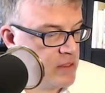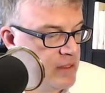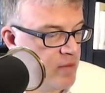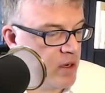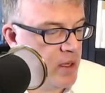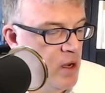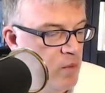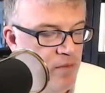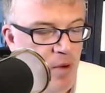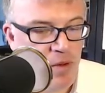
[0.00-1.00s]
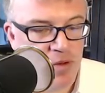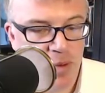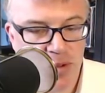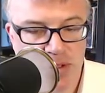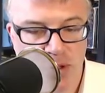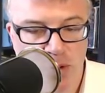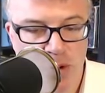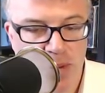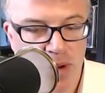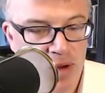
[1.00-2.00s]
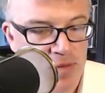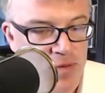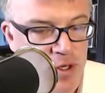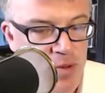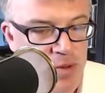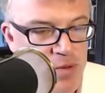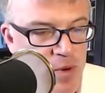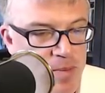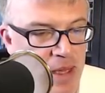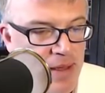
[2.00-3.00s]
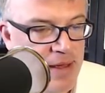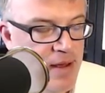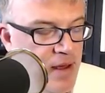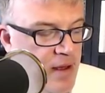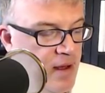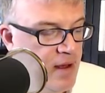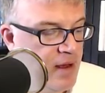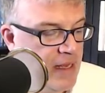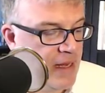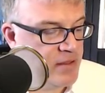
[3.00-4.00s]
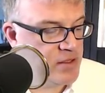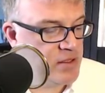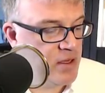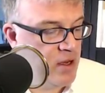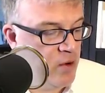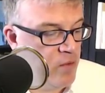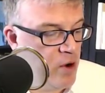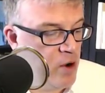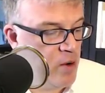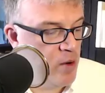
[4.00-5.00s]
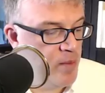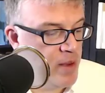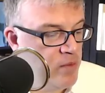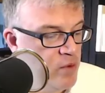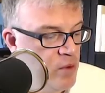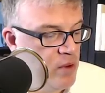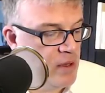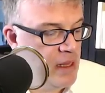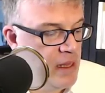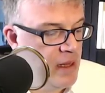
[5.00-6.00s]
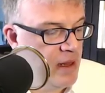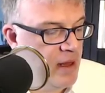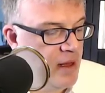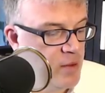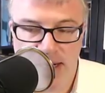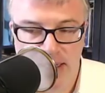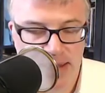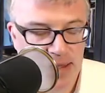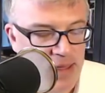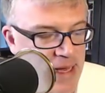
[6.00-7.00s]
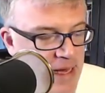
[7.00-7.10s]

revolt, which was a group of Jews rebelling against Roman rule. That was finally the last